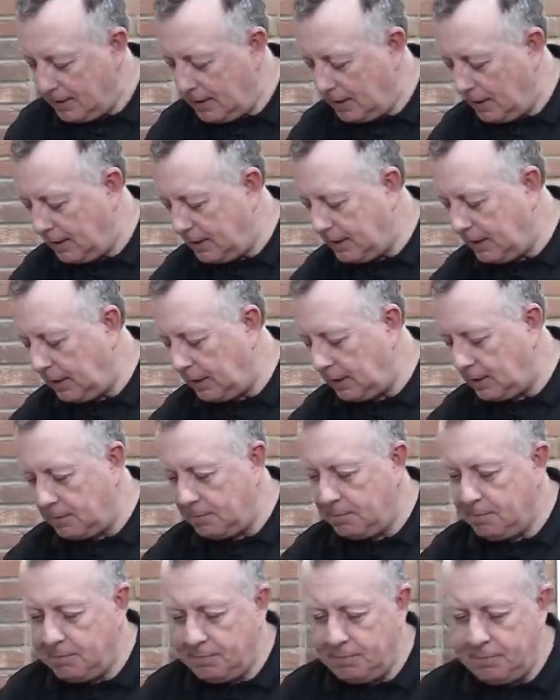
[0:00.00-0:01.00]
I think
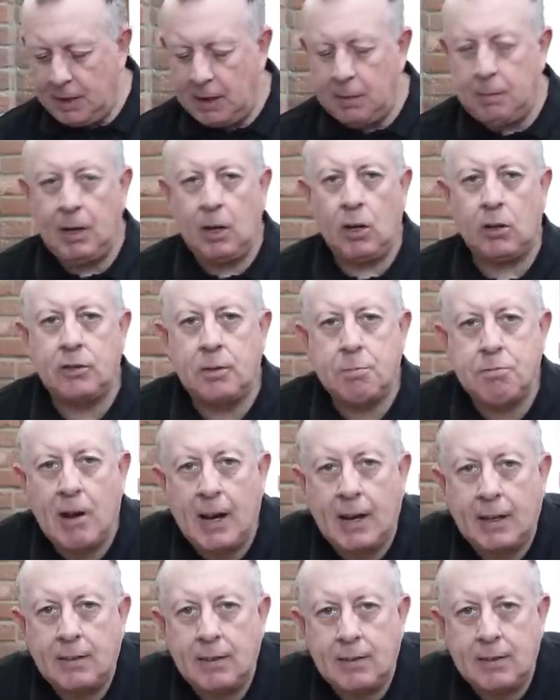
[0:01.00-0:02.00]
maybe lots of
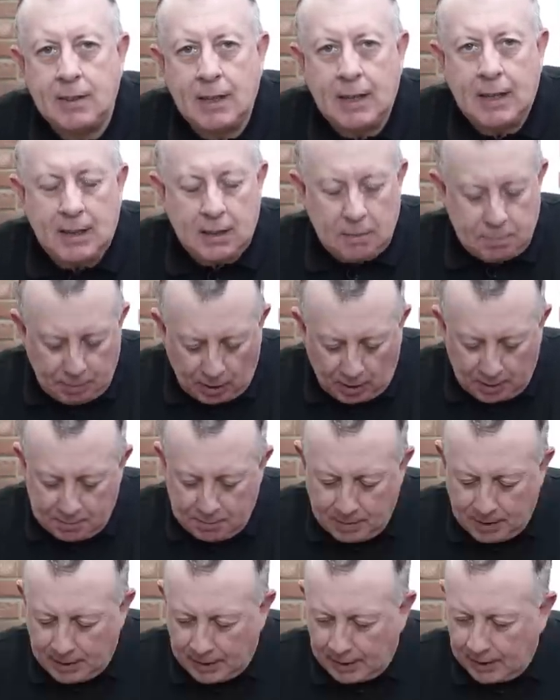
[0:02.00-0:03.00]
practice needed by
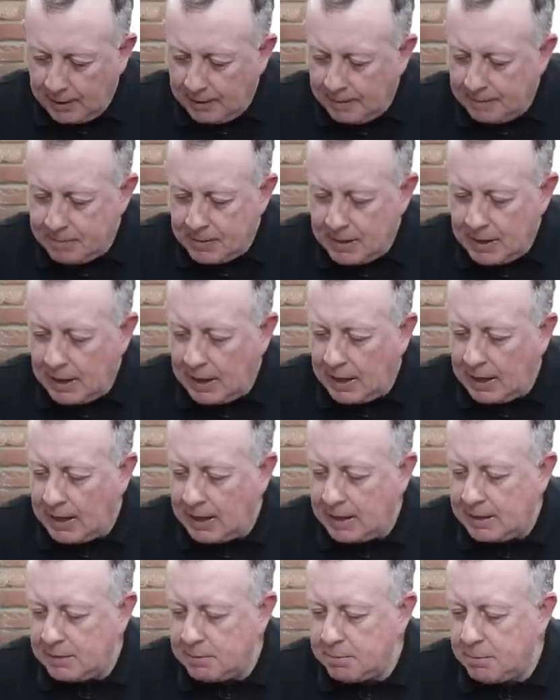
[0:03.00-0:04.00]
me,
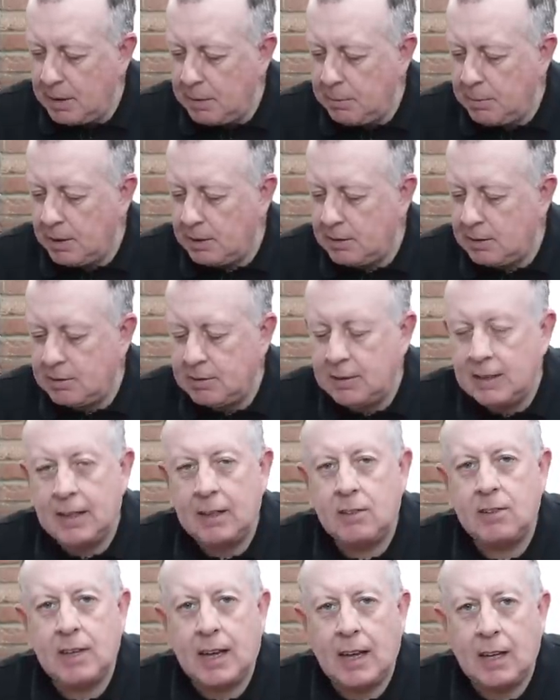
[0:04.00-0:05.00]
and maybe I just
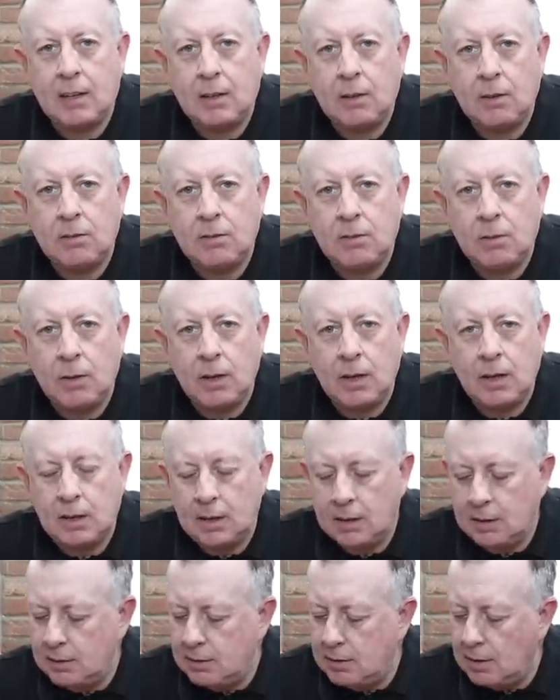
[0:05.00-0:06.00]
need to get used to it
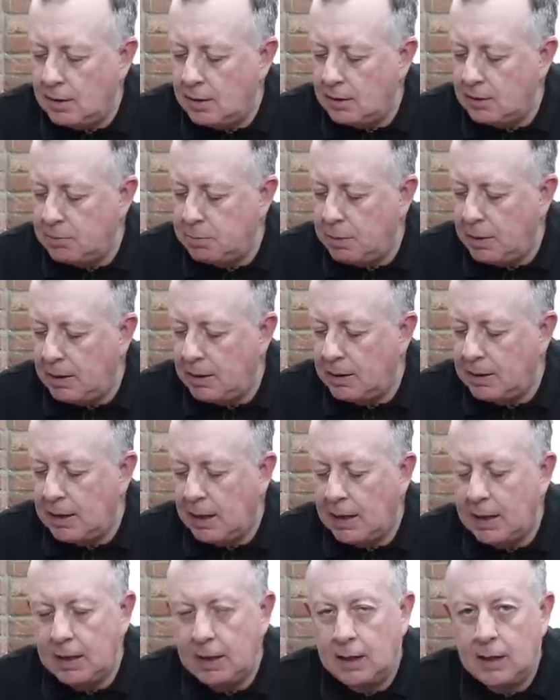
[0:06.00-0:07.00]
and spend a
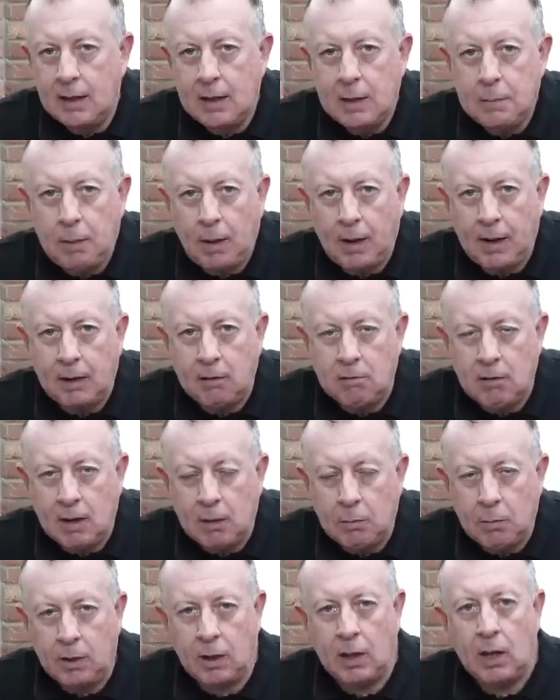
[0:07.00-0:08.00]
day playing
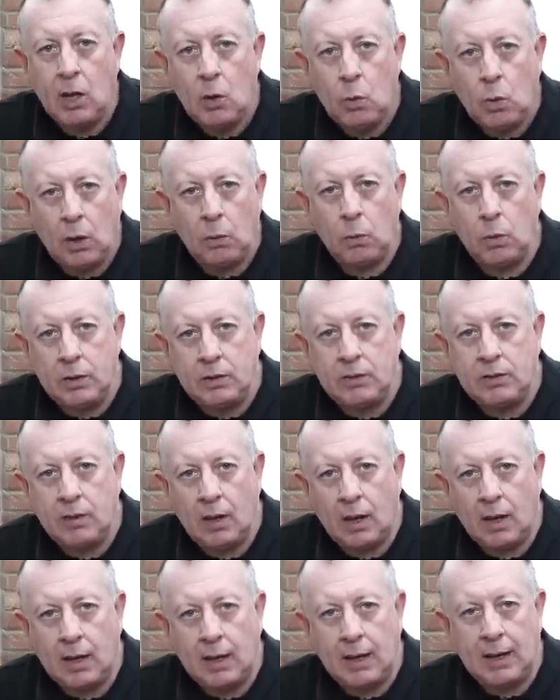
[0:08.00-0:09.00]
around with it. What I would
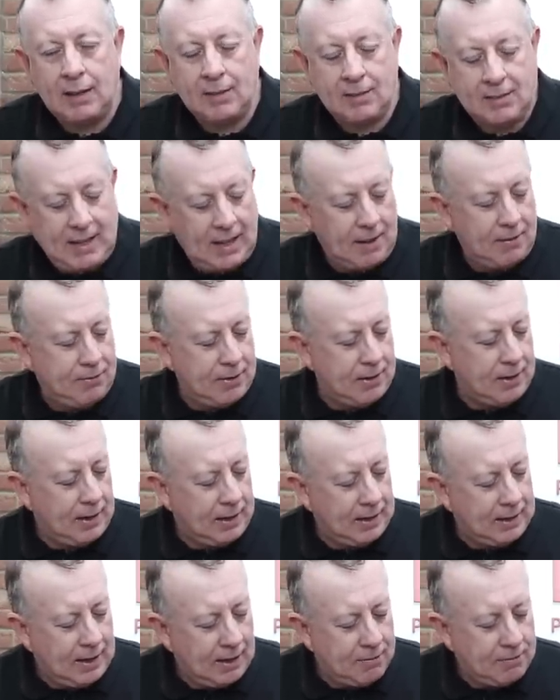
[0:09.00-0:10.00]
say is
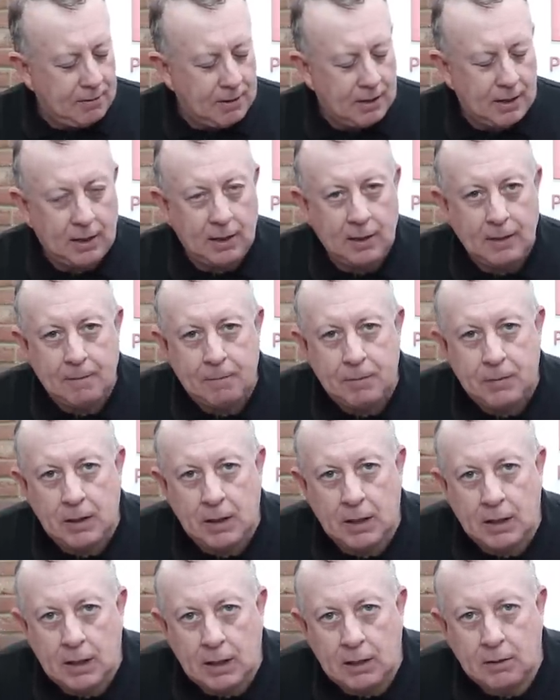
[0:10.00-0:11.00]
definitely
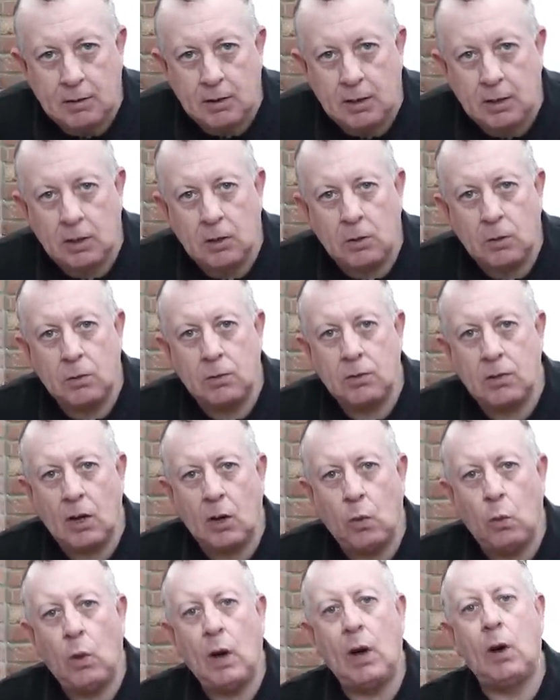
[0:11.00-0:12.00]
you need to use
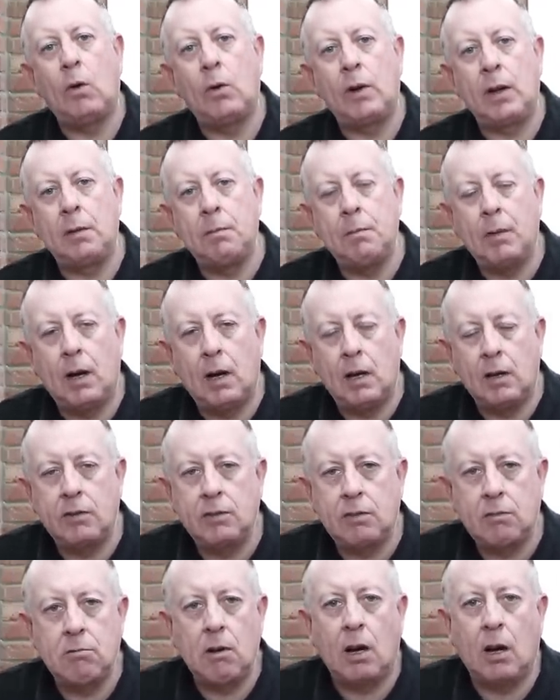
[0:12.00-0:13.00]
a welding
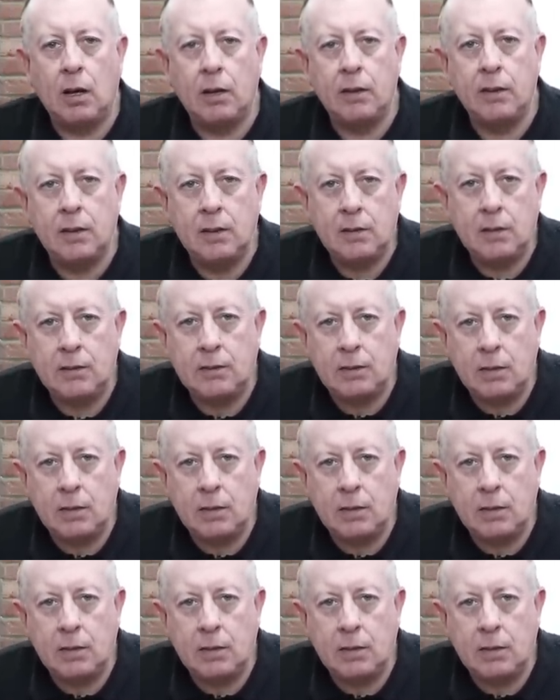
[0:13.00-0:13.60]
mask rather than just